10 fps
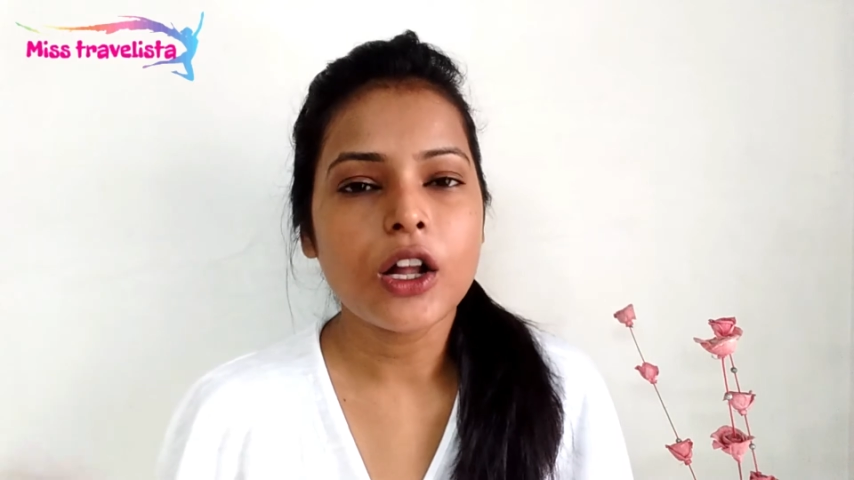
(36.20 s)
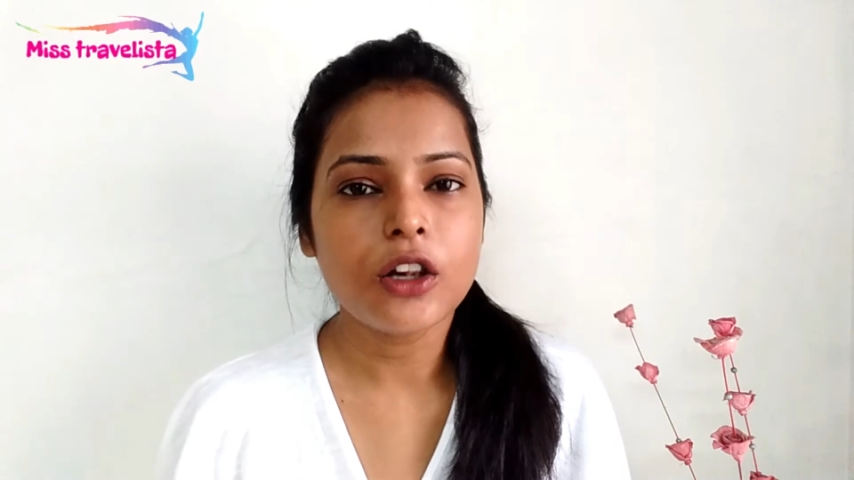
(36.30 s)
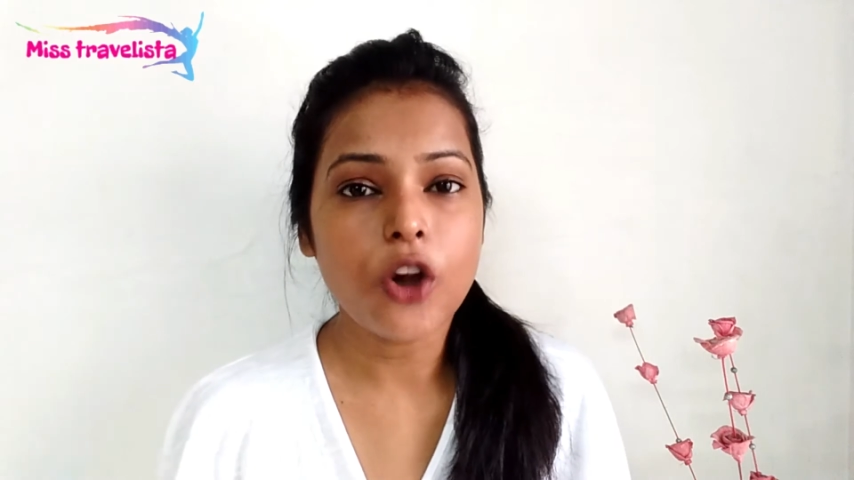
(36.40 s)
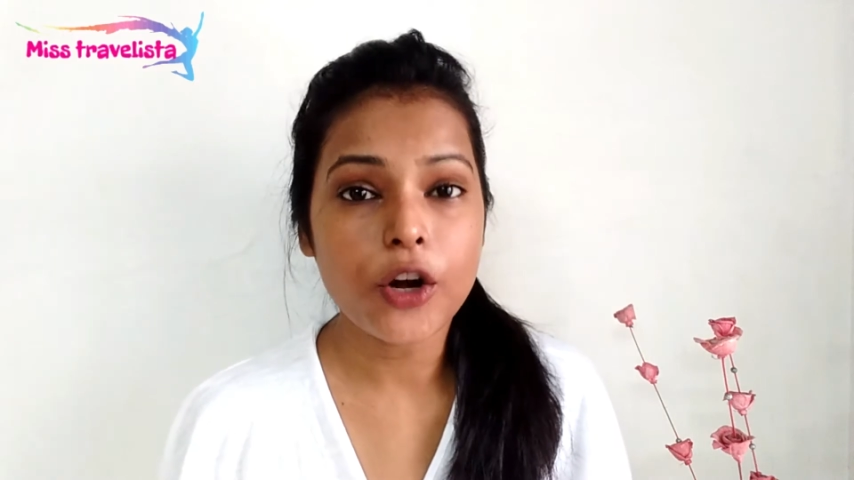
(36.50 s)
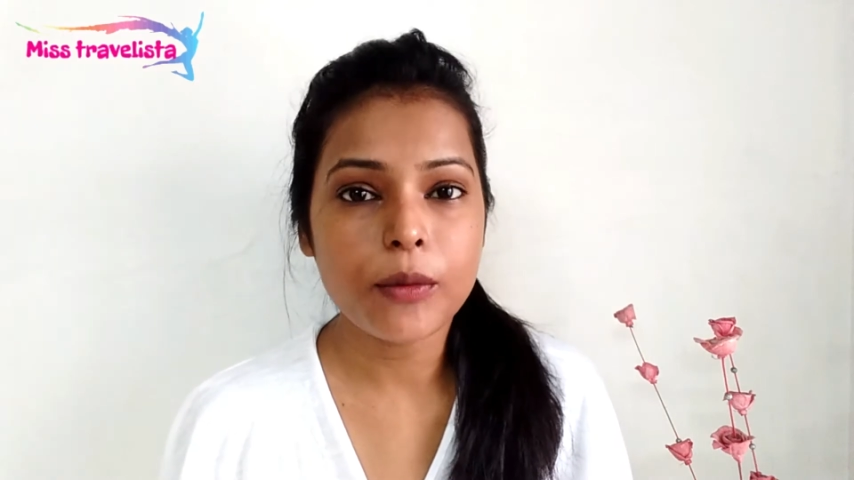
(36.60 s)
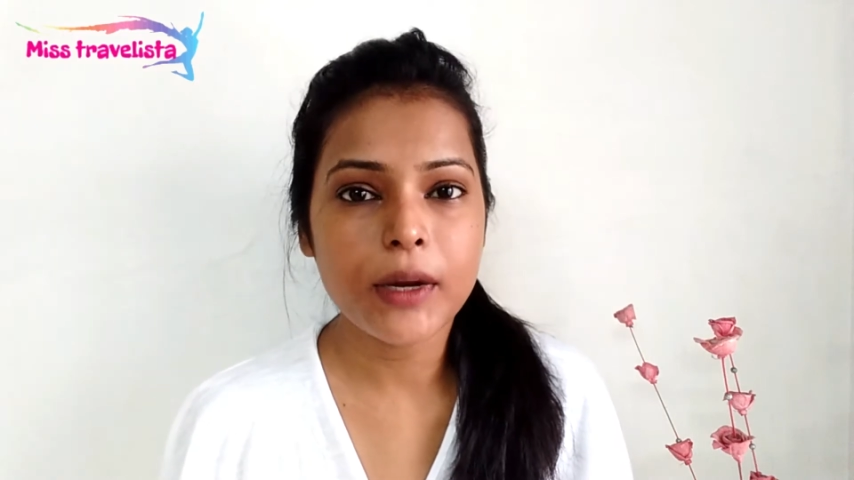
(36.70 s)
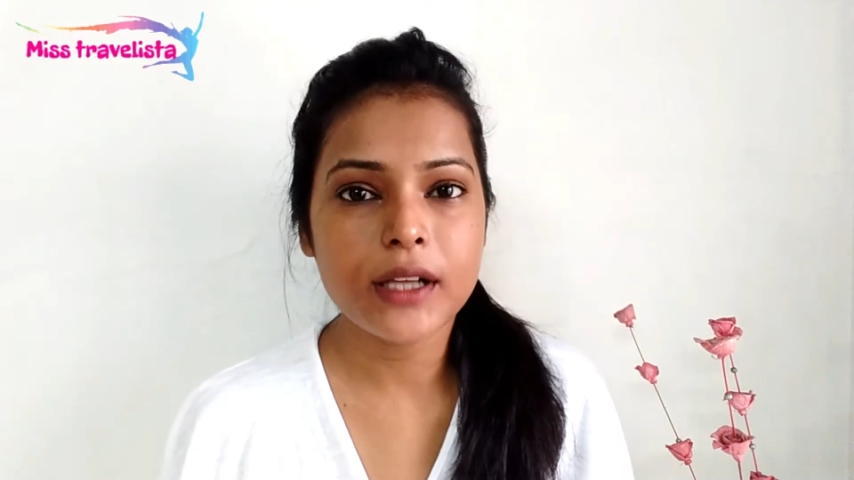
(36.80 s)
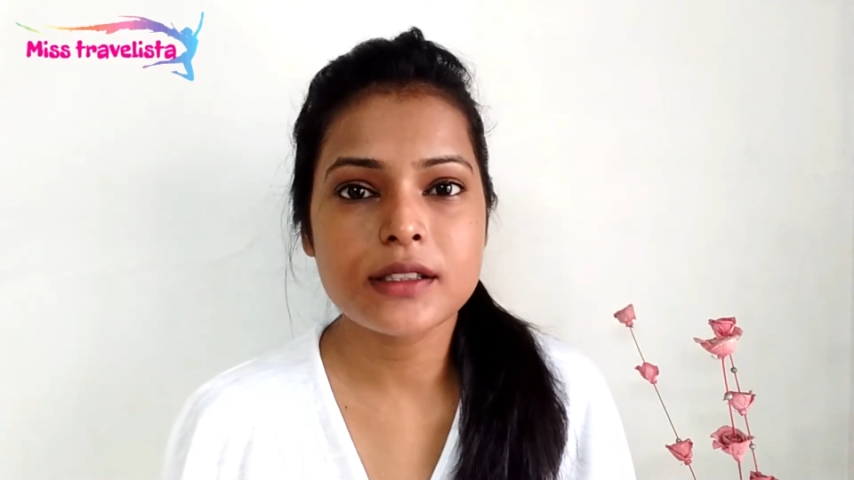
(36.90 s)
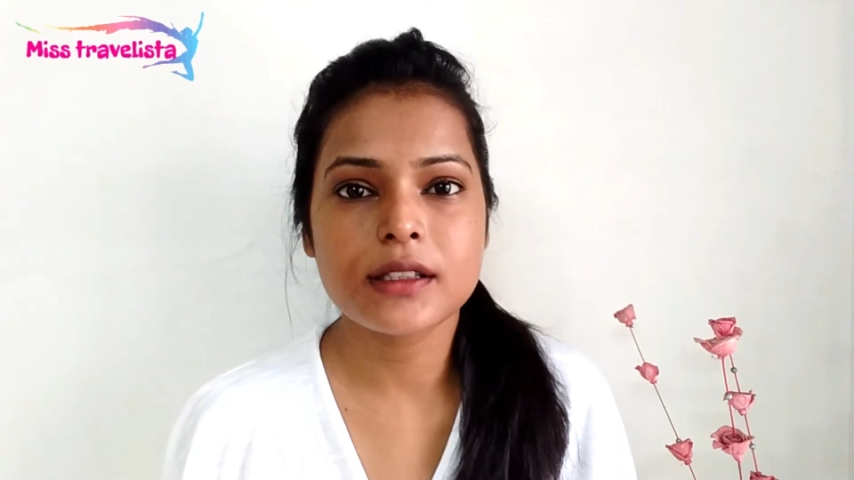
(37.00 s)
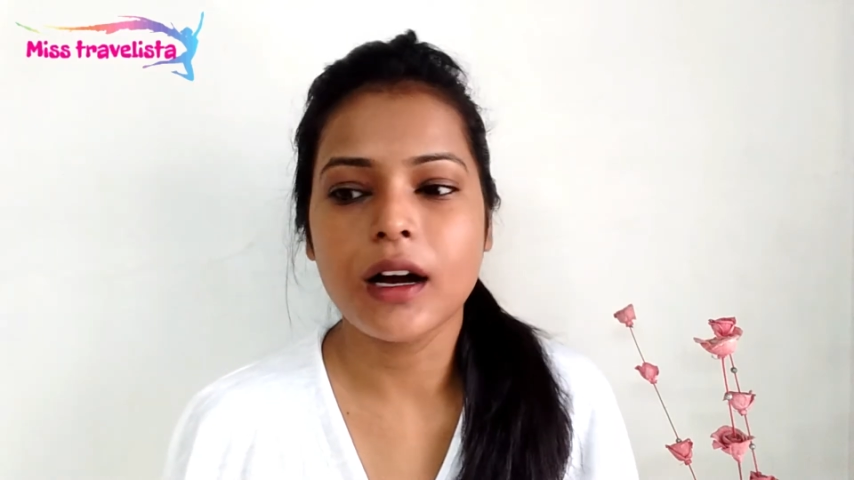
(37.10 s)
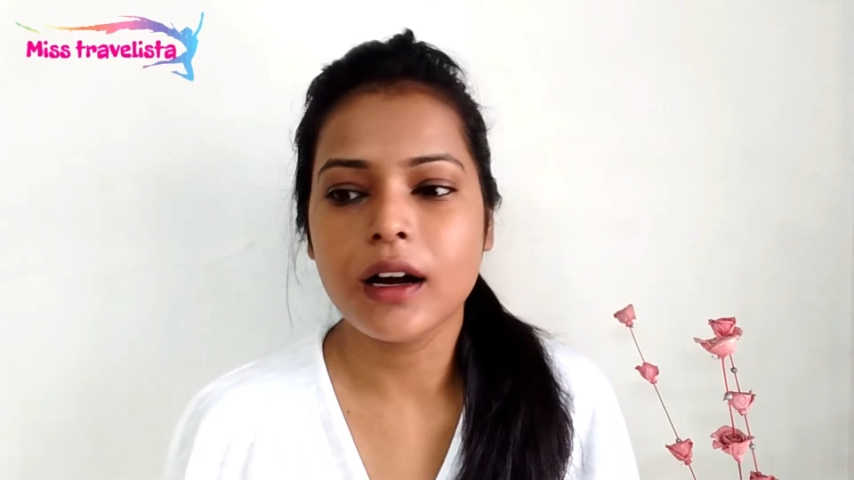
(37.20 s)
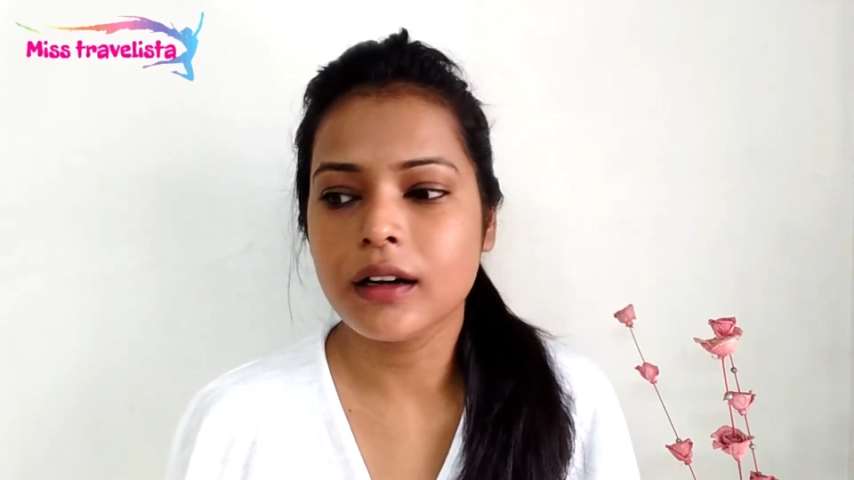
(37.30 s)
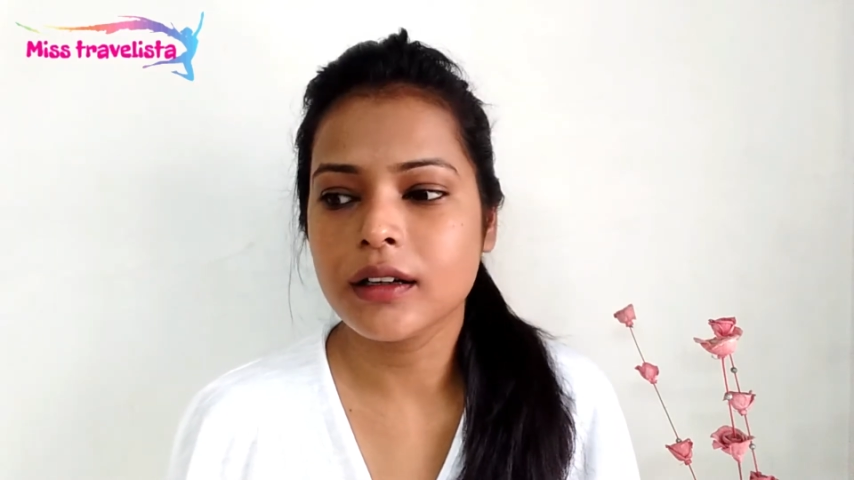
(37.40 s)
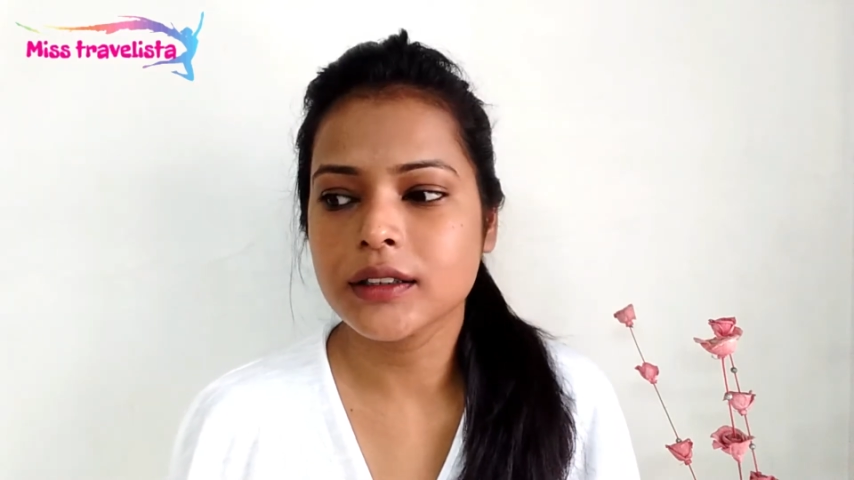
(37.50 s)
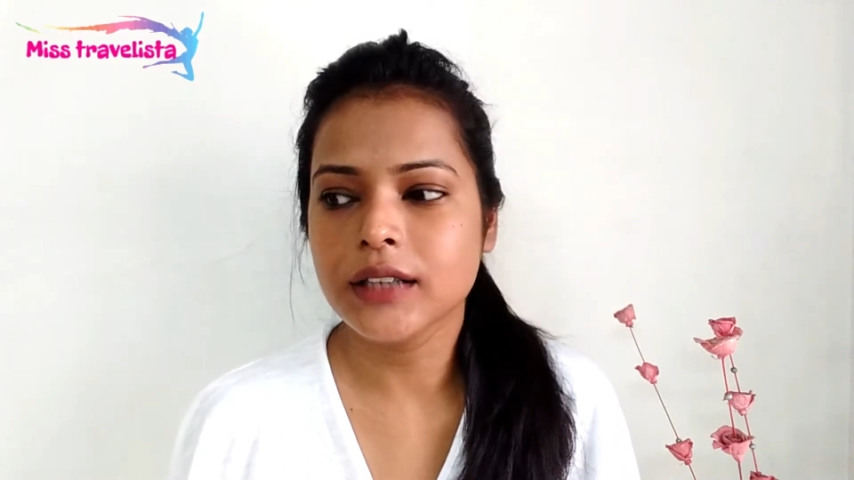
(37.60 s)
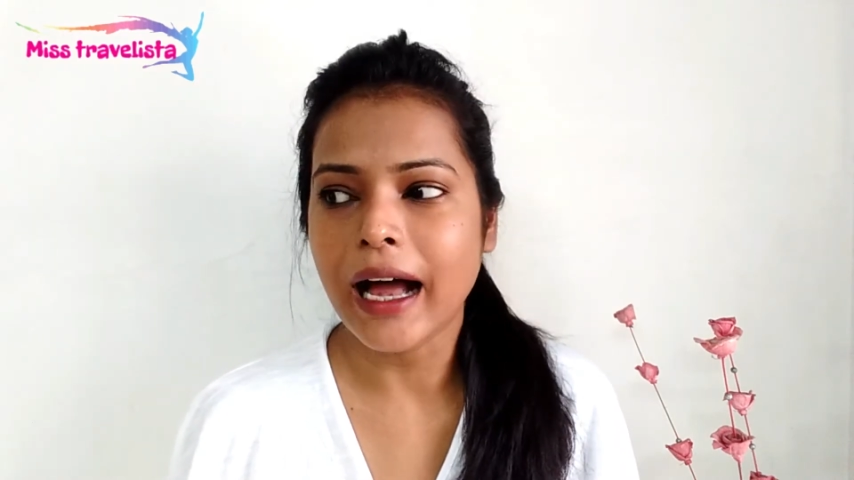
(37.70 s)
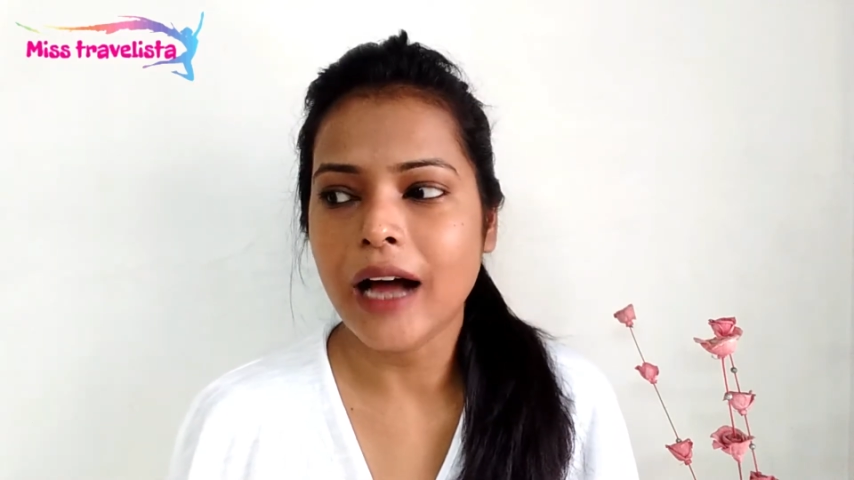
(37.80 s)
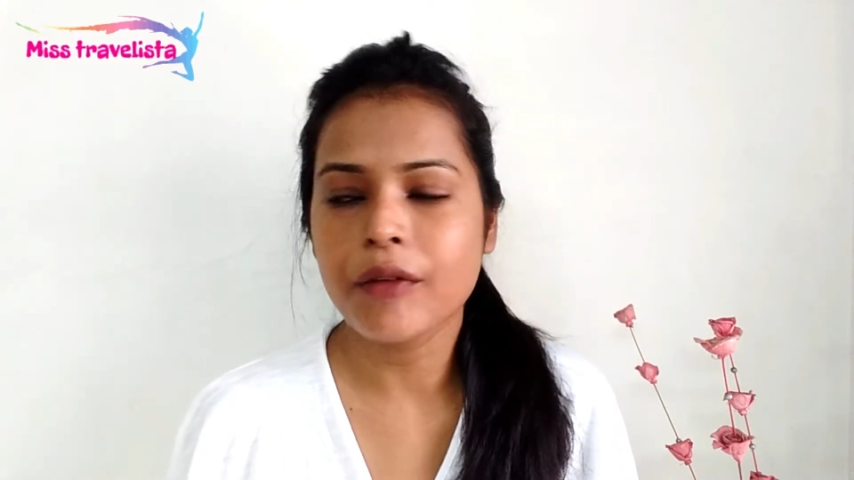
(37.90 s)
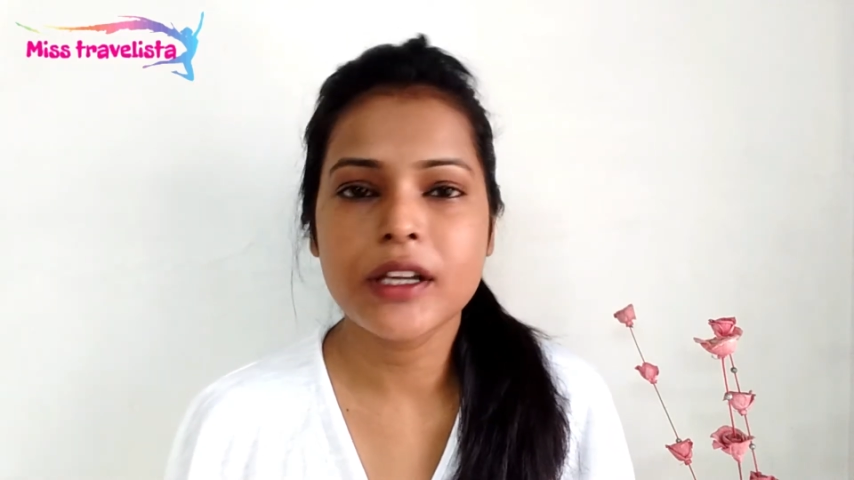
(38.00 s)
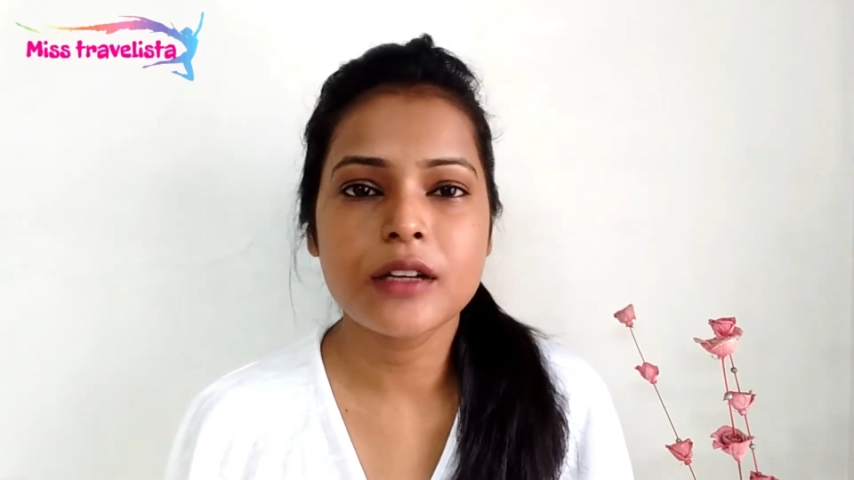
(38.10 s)
A lot of us are
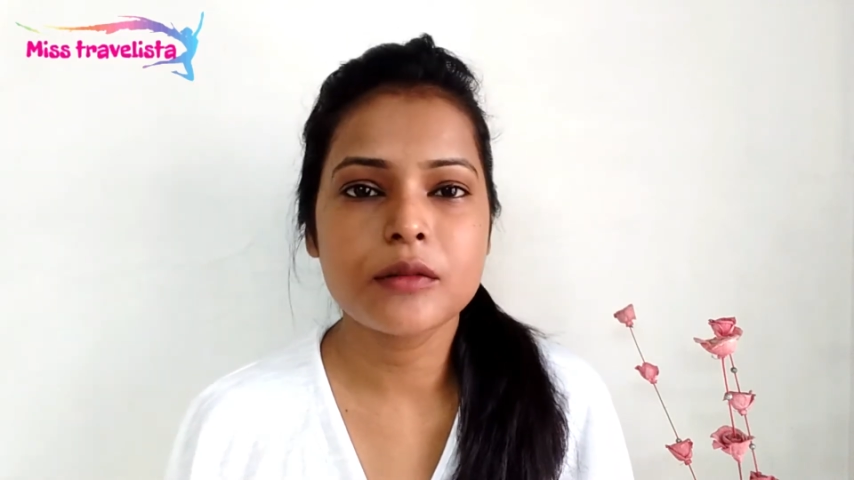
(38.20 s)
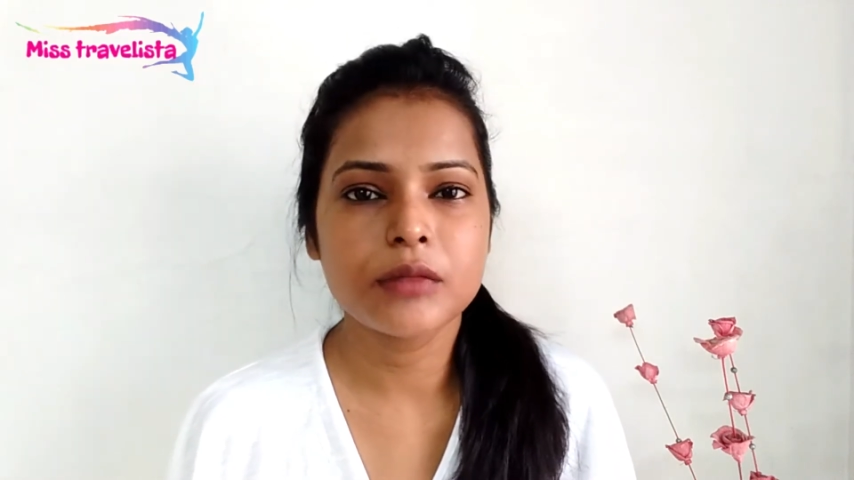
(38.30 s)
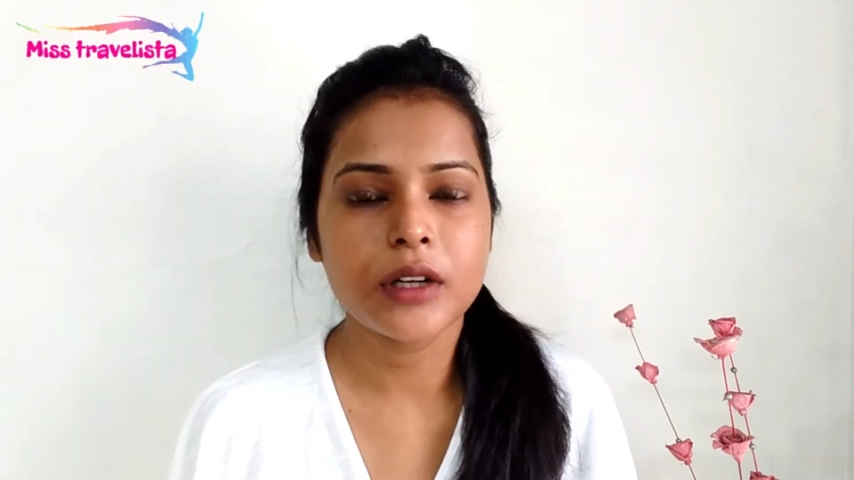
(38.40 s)
having